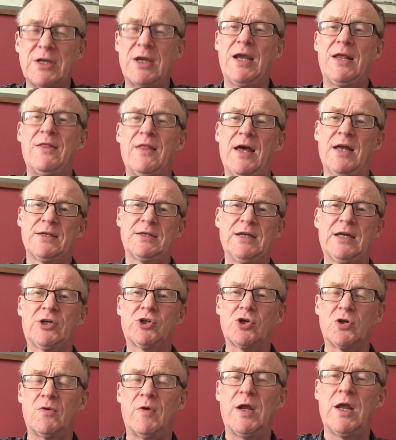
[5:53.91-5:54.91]
in that
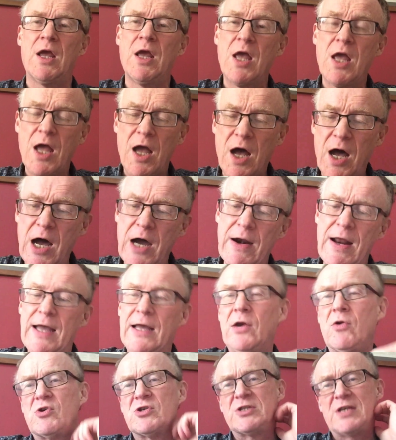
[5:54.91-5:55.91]
dictionary are
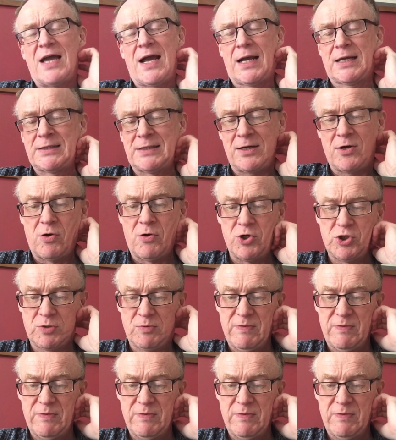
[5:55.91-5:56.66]
Anglo-Saxon in origin.